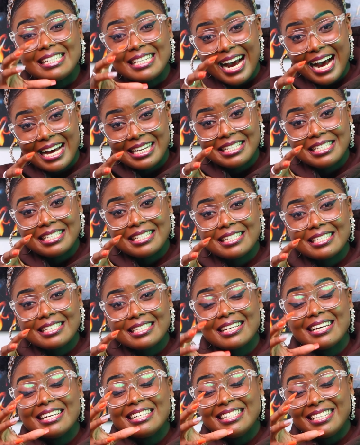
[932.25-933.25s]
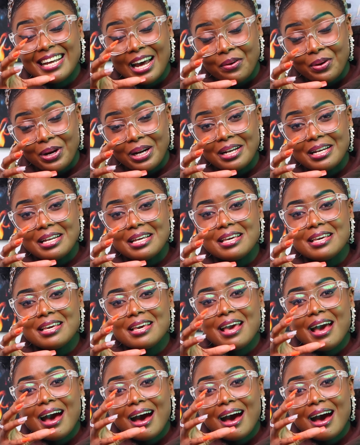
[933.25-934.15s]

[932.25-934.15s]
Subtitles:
does directly